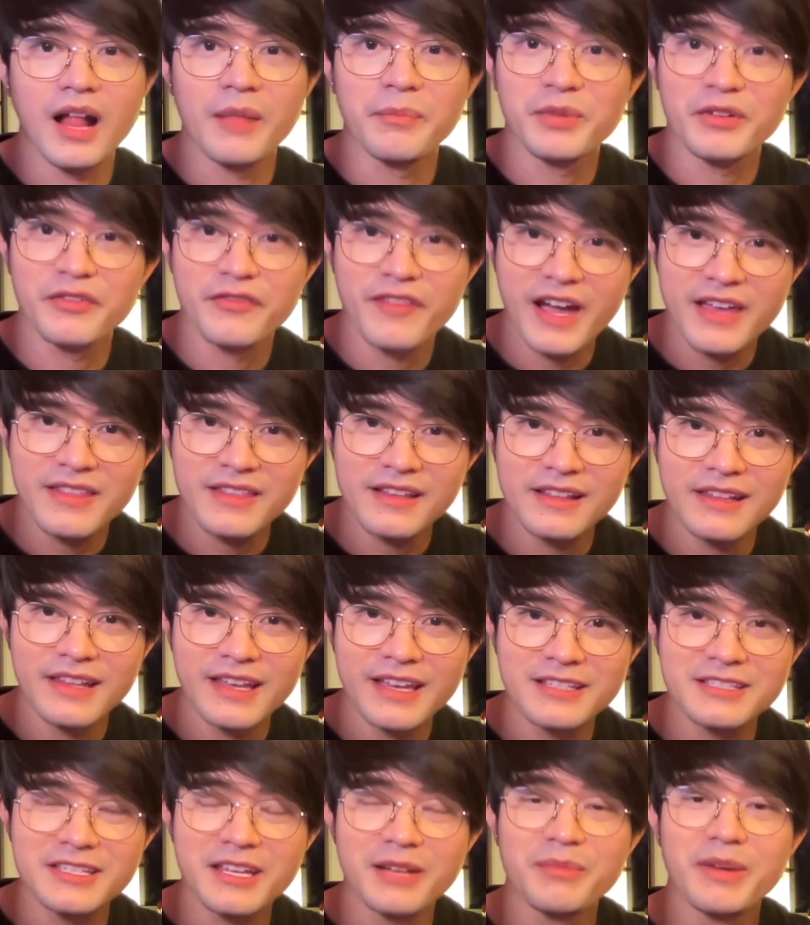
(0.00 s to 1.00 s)
provide the
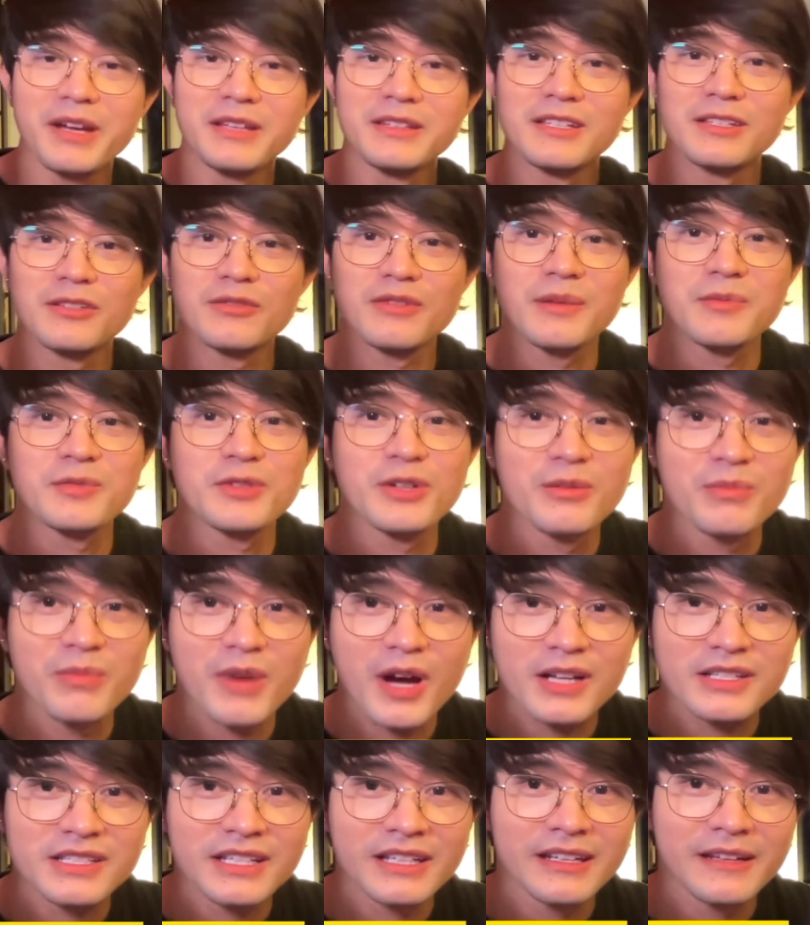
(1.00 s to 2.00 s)
links in my description
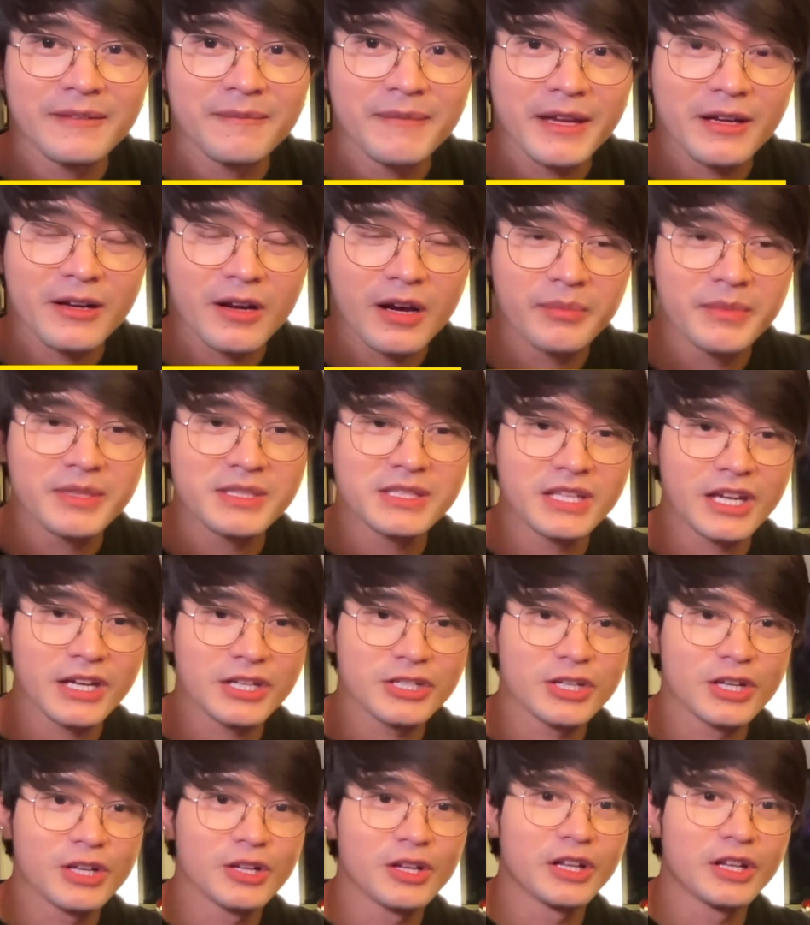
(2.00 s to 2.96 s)
box and in my comment section.